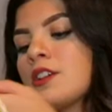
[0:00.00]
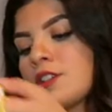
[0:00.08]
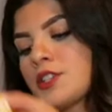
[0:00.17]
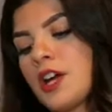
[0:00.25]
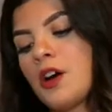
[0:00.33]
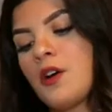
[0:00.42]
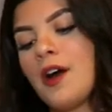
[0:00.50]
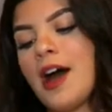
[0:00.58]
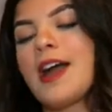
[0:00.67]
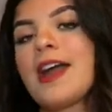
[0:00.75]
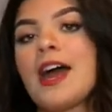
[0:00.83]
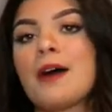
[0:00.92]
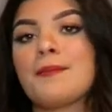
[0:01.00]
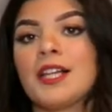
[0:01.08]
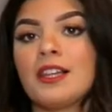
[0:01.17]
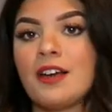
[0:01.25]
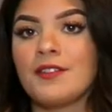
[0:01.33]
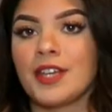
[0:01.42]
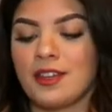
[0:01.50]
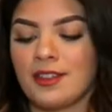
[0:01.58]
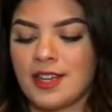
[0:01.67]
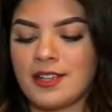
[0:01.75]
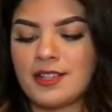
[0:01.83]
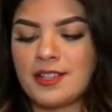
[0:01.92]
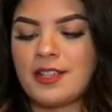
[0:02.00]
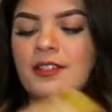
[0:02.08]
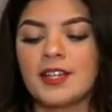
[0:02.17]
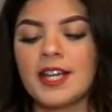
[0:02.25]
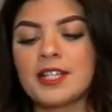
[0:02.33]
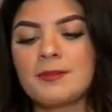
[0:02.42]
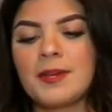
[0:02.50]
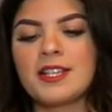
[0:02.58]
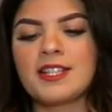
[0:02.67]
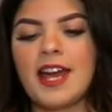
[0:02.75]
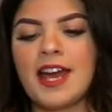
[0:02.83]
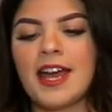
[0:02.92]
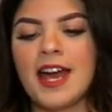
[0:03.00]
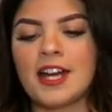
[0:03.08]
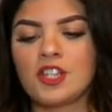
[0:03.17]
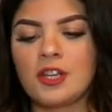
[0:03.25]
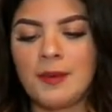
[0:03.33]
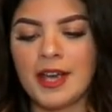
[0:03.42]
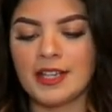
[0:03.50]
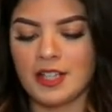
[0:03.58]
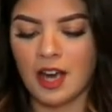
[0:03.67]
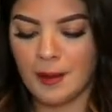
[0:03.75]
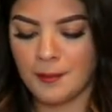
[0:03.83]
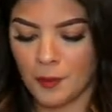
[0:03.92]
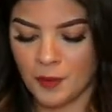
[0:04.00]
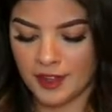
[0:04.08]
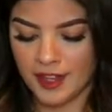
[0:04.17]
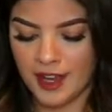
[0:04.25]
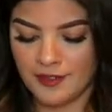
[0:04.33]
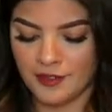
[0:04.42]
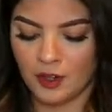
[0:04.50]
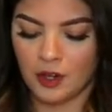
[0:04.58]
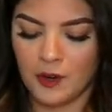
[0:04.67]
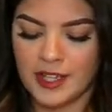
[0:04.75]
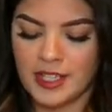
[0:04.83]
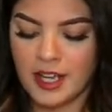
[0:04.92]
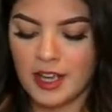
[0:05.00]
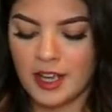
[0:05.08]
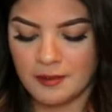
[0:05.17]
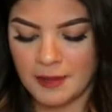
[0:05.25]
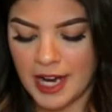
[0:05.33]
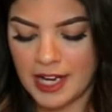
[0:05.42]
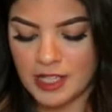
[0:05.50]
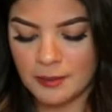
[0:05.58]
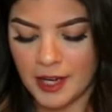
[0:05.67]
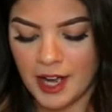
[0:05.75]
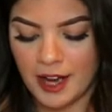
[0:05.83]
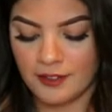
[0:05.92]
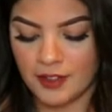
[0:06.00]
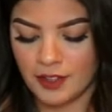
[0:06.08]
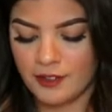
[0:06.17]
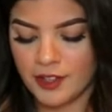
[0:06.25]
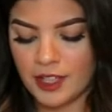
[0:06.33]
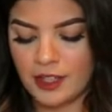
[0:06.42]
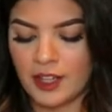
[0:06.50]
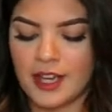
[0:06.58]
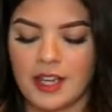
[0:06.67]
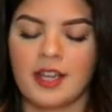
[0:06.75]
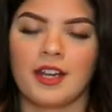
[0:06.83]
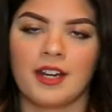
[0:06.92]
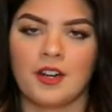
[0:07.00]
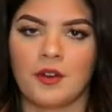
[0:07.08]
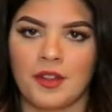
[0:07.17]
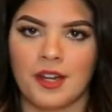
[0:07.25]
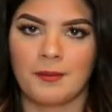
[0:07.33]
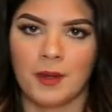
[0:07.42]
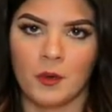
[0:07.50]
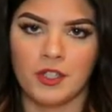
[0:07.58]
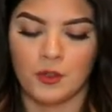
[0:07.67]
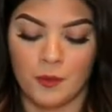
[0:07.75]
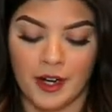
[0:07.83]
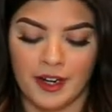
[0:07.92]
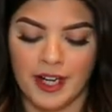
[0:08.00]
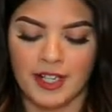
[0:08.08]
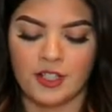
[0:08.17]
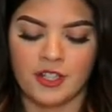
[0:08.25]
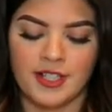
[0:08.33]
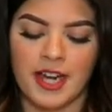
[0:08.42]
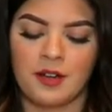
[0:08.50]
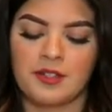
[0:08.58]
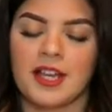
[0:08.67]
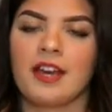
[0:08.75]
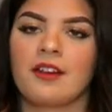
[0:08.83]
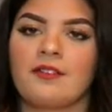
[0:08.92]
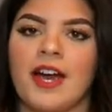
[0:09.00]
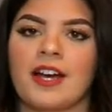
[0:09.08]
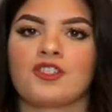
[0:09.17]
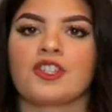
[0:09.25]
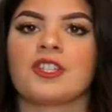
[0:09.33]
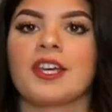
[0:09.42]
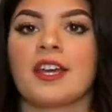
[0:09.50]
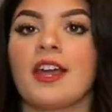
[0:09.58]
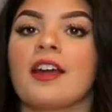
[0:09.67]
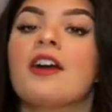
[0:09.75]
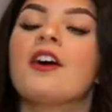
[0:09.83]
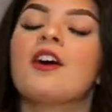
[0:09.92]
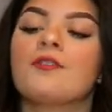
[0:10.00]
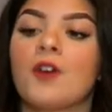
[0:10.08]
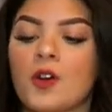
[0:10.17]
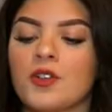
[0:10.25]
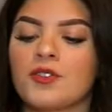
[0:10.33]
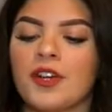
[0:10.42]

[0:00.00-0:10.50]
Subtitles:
So I am loving this. The next piece I actually picked up with a photo idea in mind, but I really, really like it, and I know that I'm going to wear it just outside of actually taking photos for